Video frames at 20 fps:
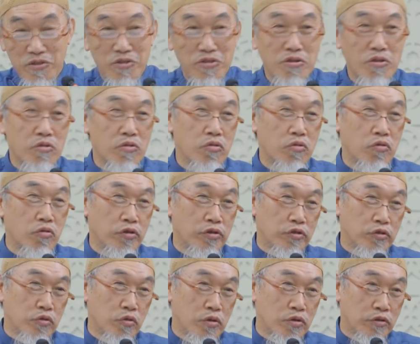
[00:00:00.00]
You know who
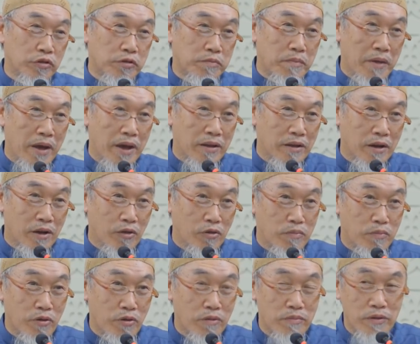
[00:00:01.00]
is going to spend
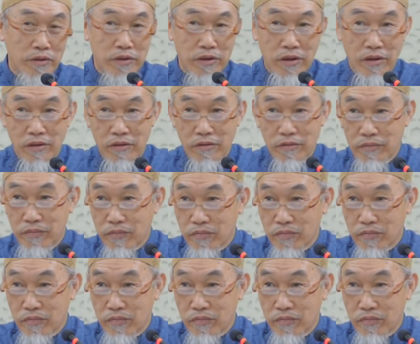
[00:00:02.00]
our property.